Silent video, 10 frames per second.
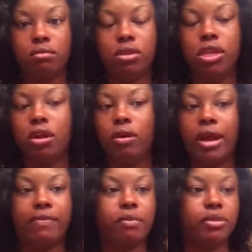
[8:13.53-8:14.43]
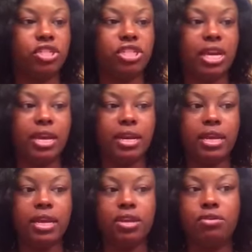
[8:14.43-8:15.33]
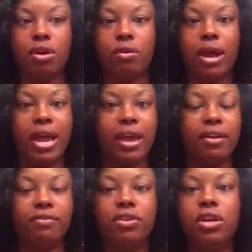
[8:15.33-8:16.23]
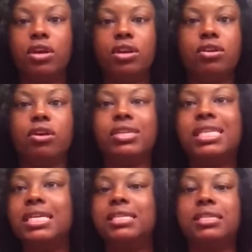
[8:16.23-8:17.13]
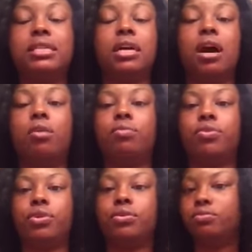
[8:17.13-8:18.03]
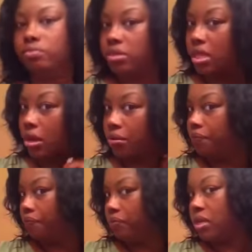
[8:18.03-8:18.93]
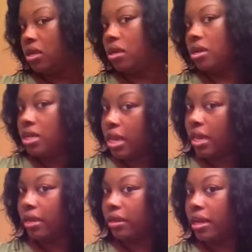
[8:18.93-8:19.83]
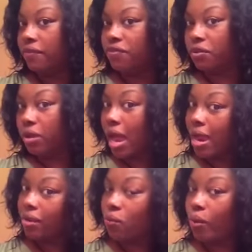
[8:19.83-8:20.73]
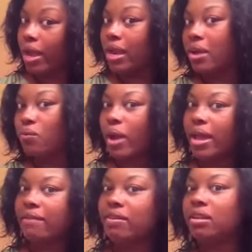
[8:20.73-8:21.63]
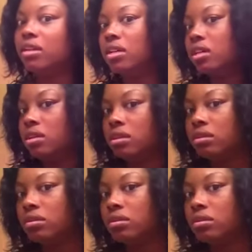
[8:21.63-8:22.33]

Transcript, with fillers: You don't have that much shedding. You don't have, you know, it's easy to comb through. So, yeah, if you like wet and wavy look